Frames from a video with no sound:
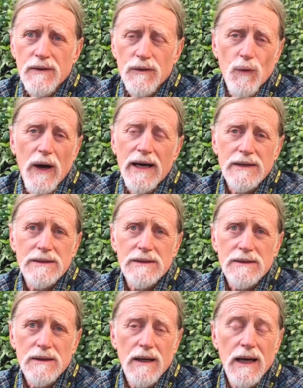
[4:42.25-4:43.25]
The
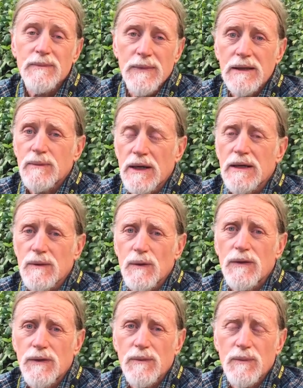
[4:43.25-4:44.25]
wax I make money
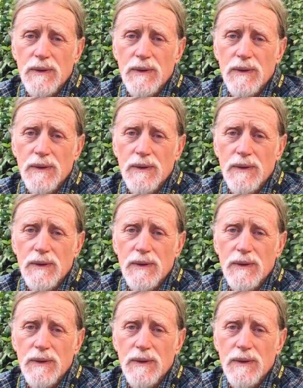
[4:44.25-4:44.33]
with,